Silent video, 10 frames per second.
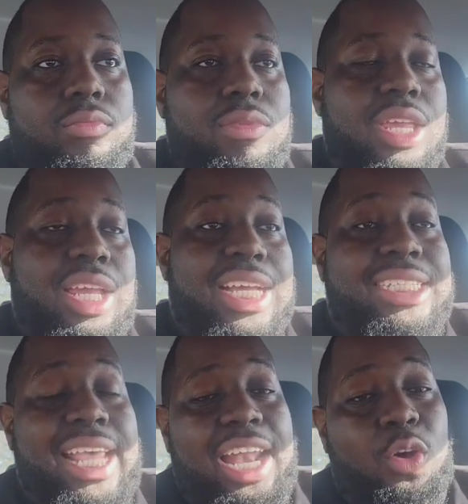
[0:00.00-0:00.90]
Because
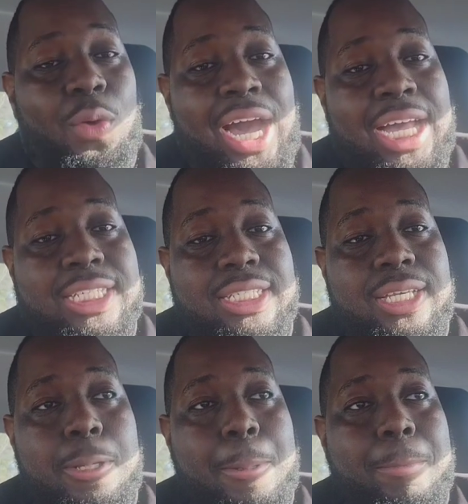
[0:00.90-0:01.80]
talent-wise,
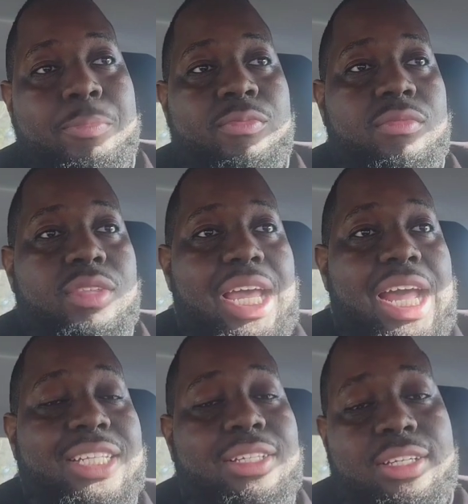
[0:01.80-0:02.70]

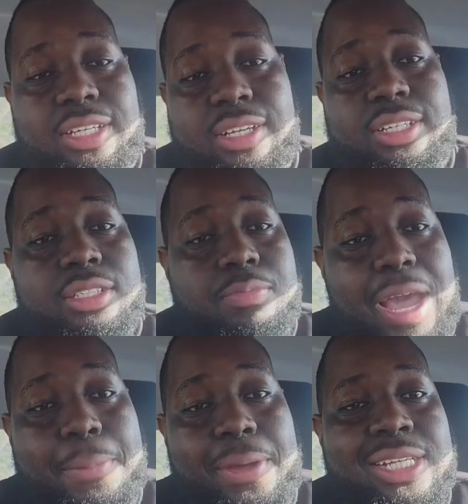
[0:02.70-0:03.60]
this is my
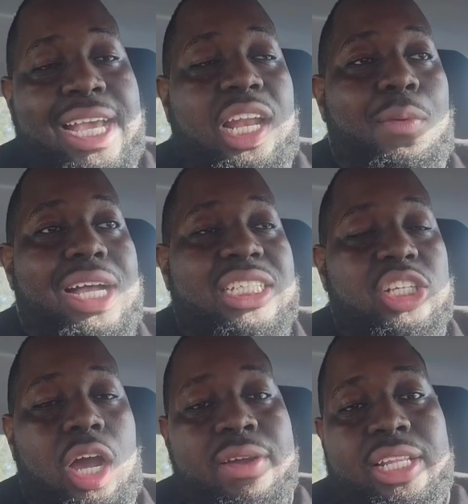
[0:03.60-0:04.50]
opinion. Talent-wise, he's
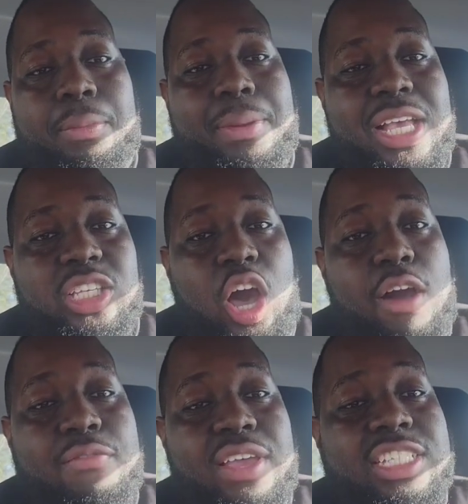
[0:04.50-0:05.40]
already the best
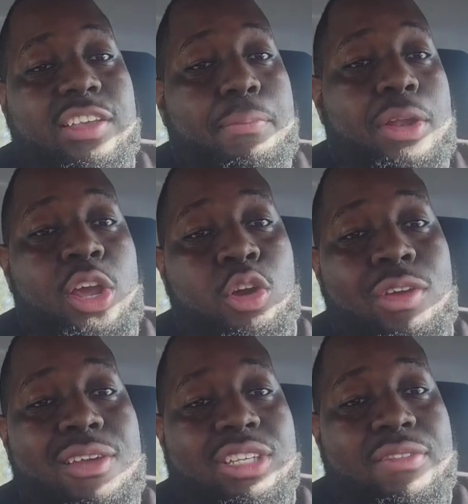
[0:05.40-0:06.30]
offensive player the
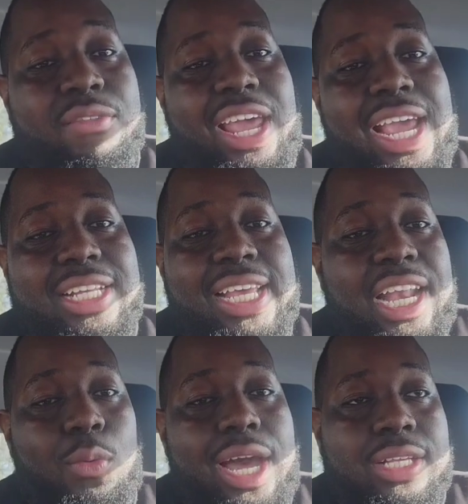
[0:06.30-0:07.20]
Ravens have ever had,
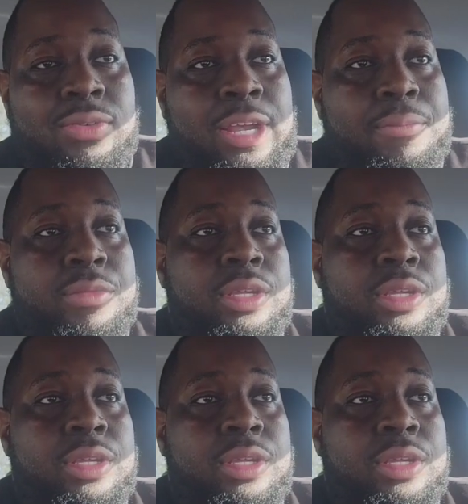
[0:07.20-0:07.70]
talent-wise, right?